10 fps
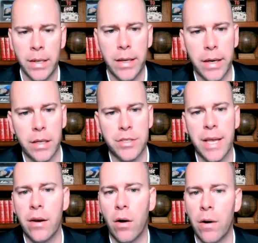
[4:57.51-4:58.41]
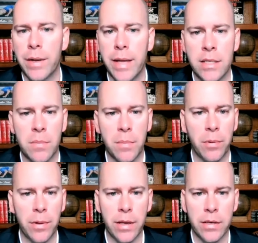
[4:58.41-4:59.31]
Jaden Hardy hasn't been
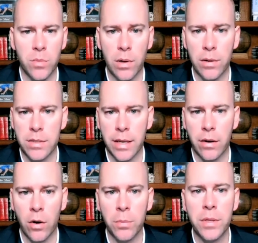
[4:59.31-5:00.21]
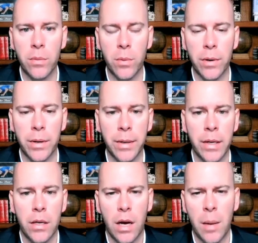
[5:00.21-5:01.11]
playing as well as I had hoped he would,
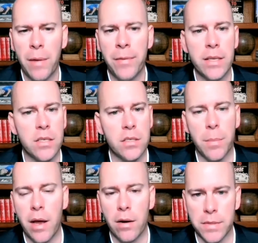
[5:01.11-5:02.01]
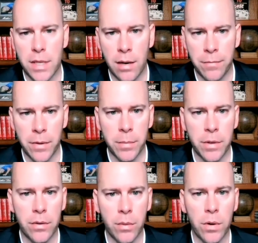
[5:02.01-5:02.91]
but I think it's just a matter of time for him
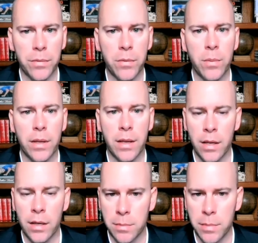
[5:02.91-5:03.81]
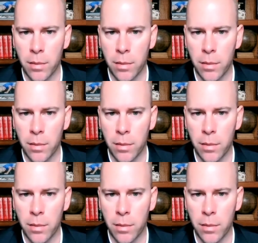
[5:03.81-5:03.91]
to work through the kinks and become